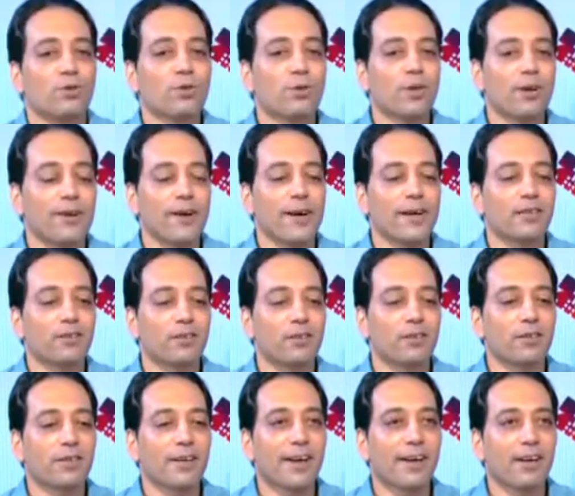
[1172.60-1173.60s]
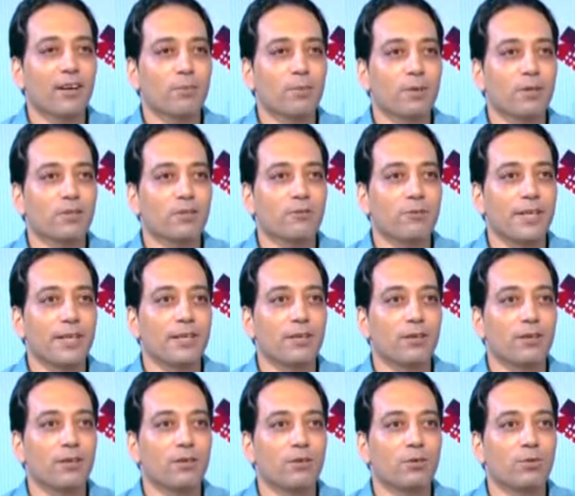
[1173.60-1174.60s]
a writer care about the
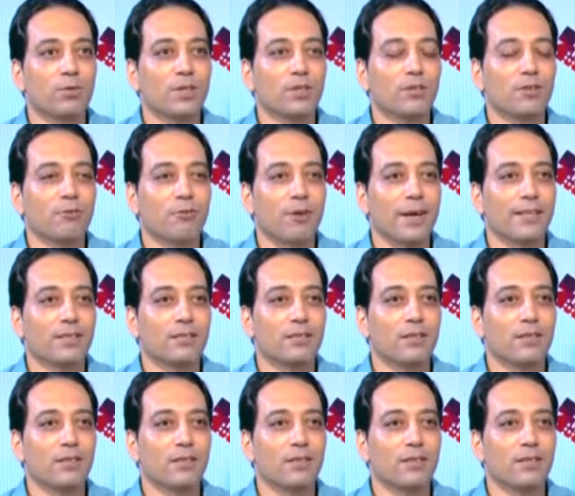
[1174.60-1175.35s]
reader when they write?